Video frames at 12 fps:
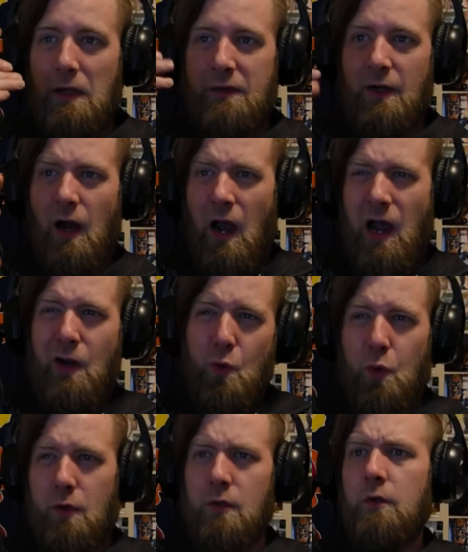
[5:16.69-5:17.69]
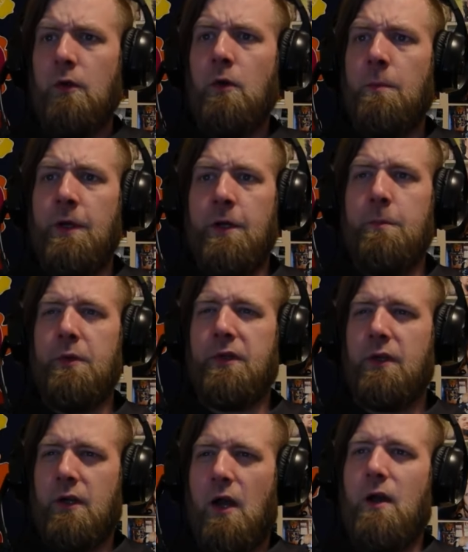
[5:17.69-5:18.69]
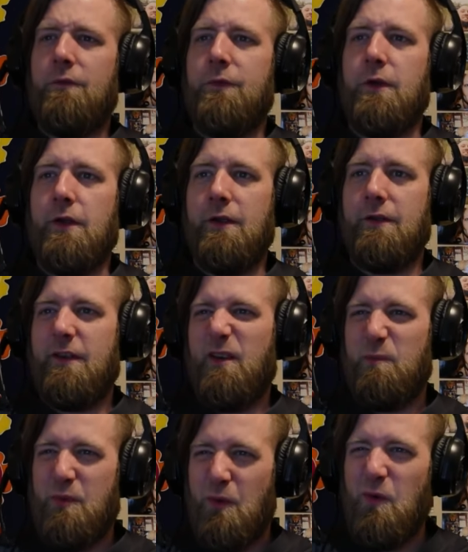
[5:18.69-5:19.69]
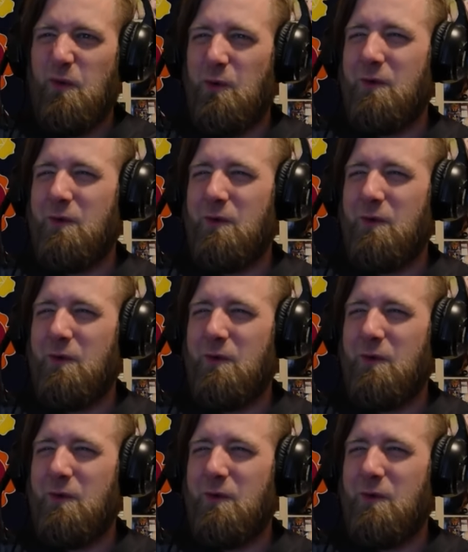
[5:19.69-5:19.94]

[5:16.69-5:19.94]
they're awkward a little bit, but they're confident and they're beautiful